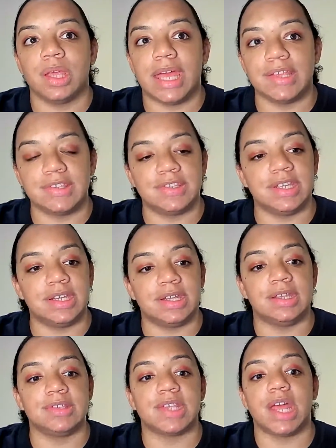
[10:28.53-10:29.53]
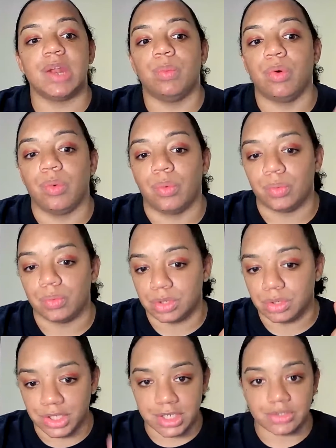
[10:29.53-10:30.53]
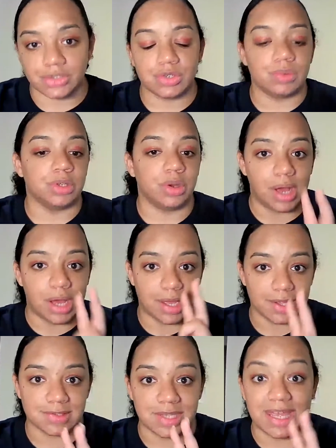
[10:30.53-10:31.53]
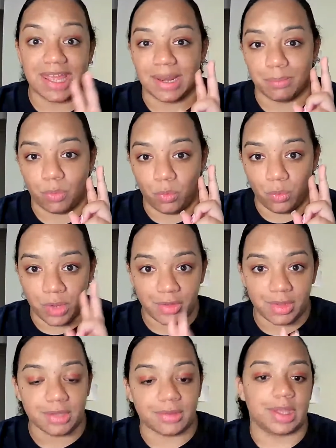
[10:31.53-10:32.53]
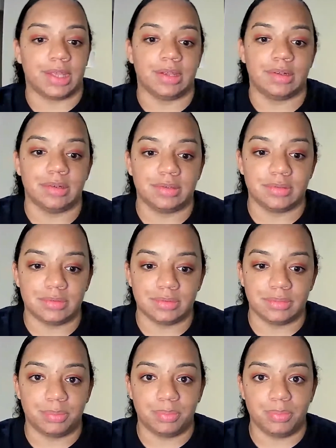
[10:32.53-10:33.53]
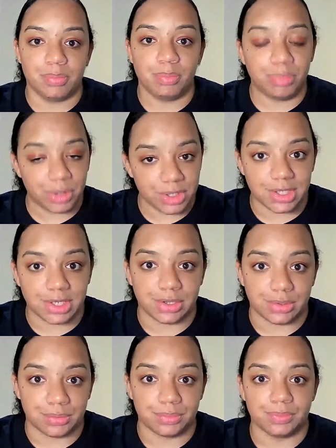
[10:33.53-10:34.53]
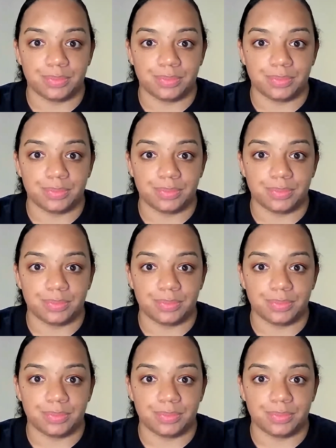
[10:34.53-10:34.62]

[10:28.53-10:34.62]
STDs and will look at you in your eyes and willingly put it in you.